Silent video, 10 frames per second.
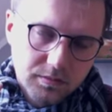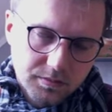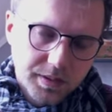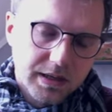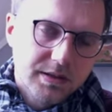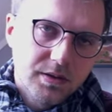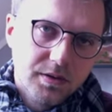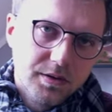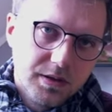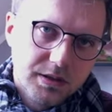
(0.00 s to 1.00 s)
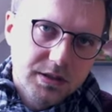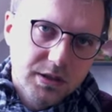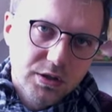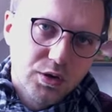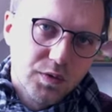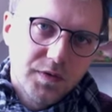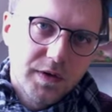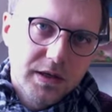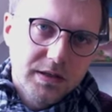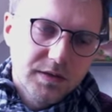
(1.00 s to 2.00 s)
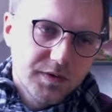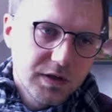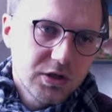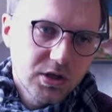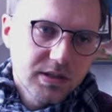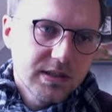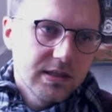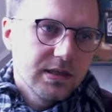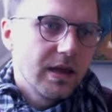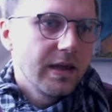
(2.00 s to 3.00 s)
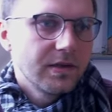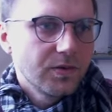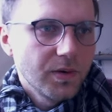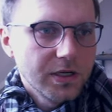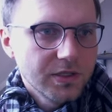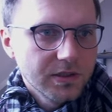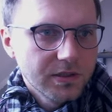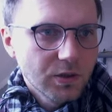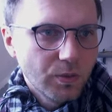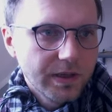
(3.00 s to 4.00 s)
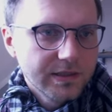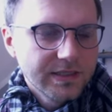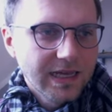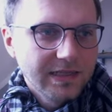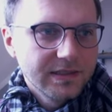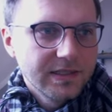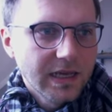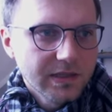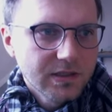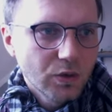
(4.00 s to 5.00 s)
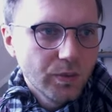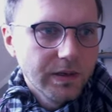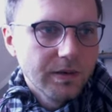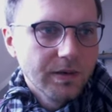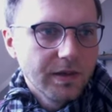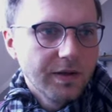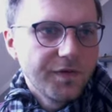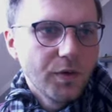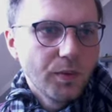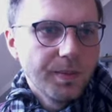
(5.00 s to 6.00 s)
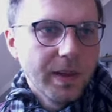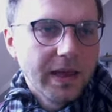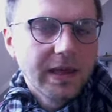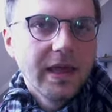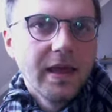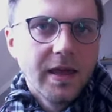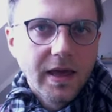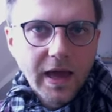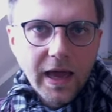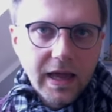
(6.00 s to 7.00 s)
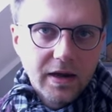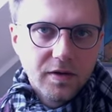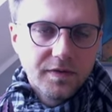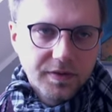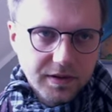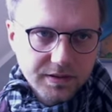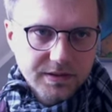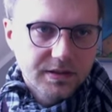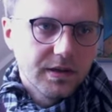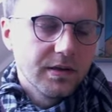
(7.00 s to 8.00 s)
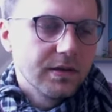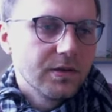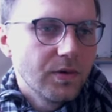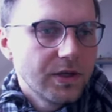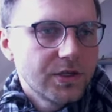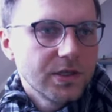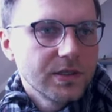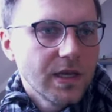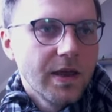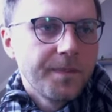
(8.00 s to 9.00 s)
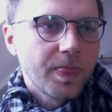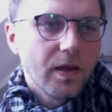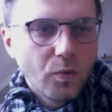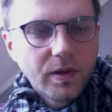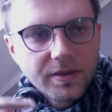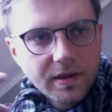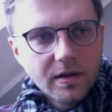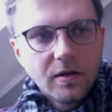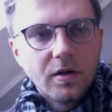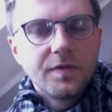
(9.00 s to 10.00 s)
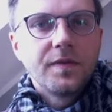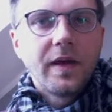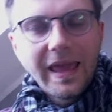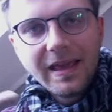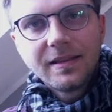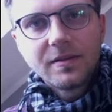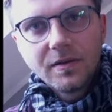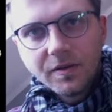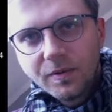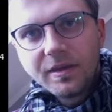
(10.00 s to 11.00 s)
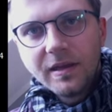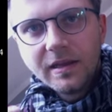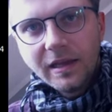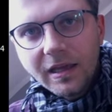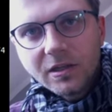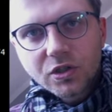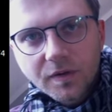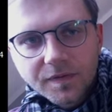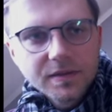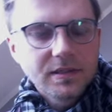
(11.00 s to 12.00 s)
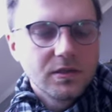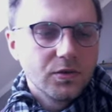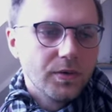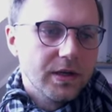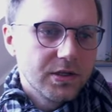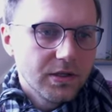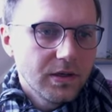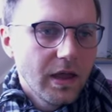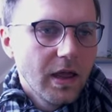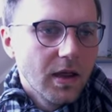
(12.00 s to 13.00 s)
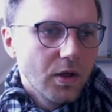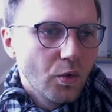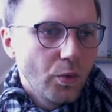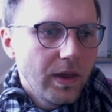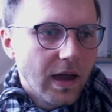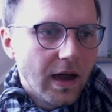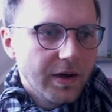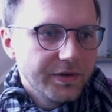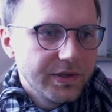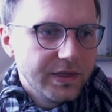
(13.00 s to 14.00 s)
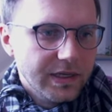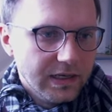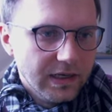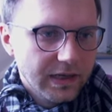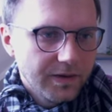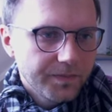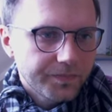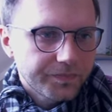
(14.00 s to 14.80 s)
based on this surface features iteration. So we set 10. So we therefore we make eight of these uh, iterations, and within of eight within each of these iteration we are dealing